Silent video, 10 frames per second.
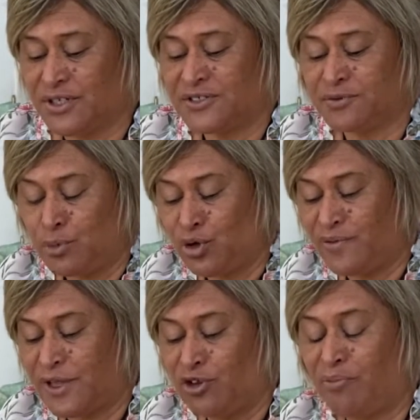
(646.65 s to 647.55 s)
that's
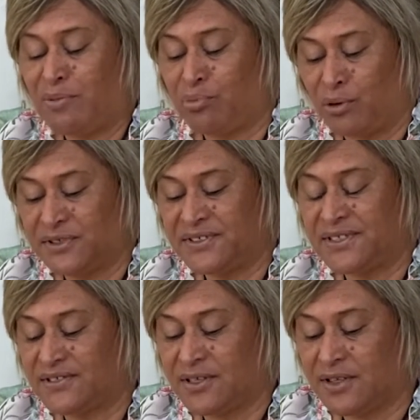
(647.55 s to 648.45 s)
moving, that you've been
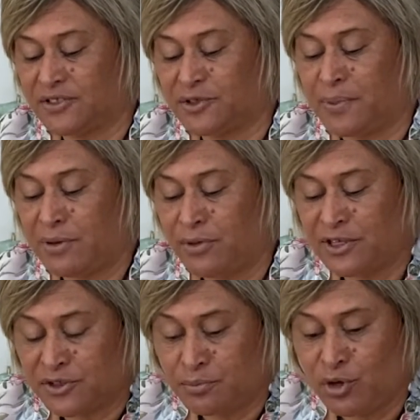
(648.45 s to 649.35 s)
processing, that's
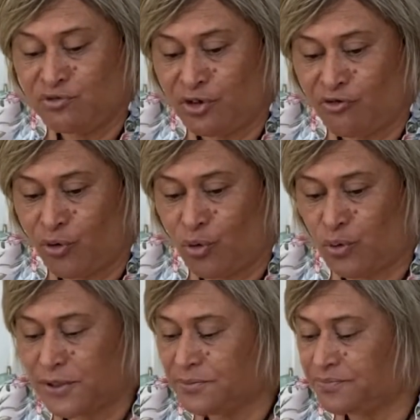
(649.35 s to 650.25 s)
moved you forward.